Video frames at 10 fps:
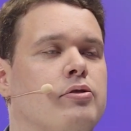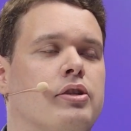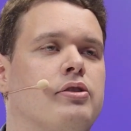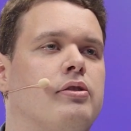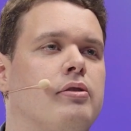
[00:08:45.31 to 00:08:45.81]

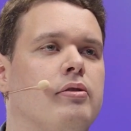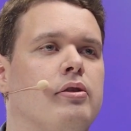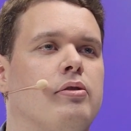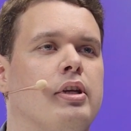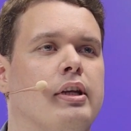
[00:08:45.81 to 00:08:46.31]

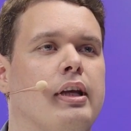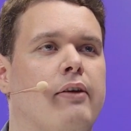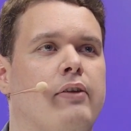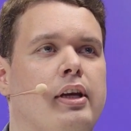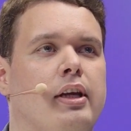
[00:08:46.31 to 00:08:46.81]
You didn't
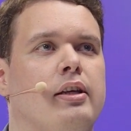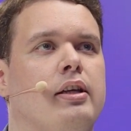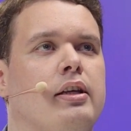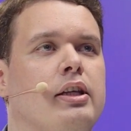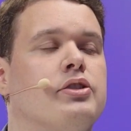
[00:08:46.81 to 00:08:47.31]
have any
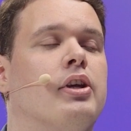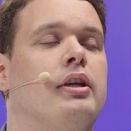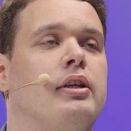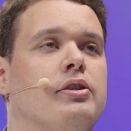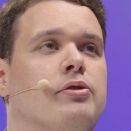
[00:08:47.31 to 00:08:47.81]

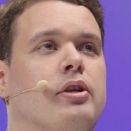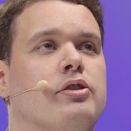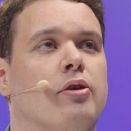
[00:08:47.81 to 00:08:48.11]
insight into it.